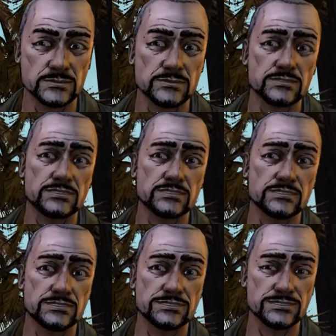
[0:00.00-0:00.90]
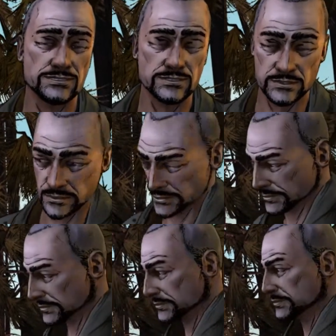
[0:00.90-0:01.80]
hey, yeah,
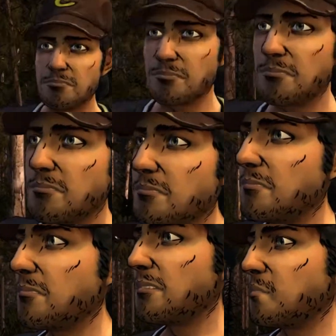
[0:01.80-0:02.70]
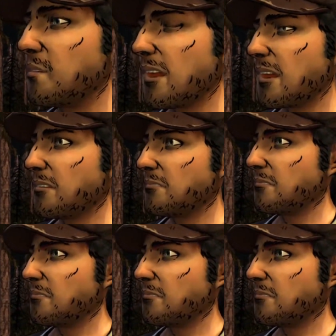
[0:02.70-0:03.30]
Why didn't you wait?